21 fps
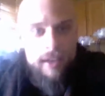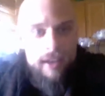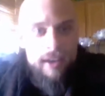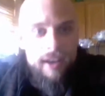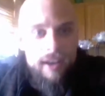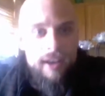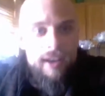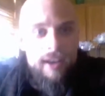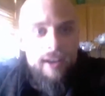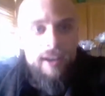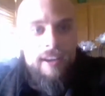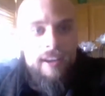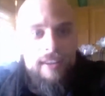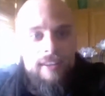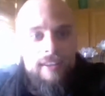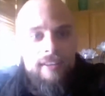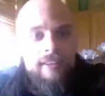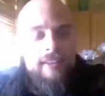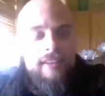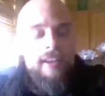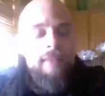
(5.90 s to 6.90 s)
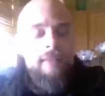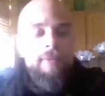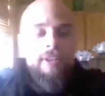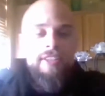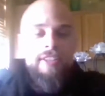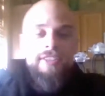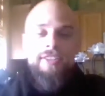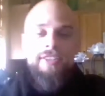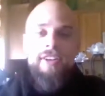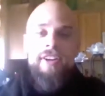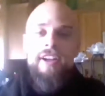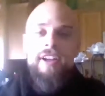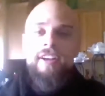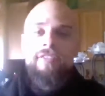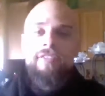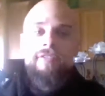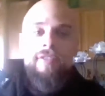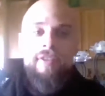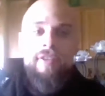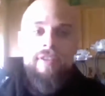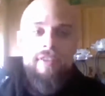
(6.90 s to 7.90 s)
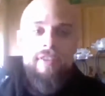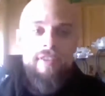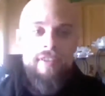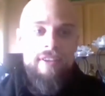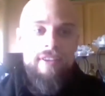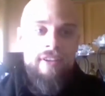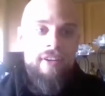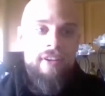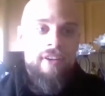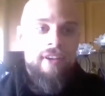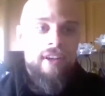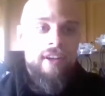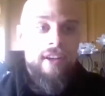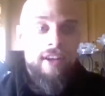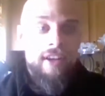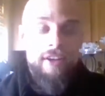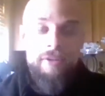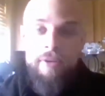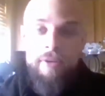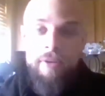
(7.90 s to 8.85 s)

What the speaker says: I'm going to start off. I know it's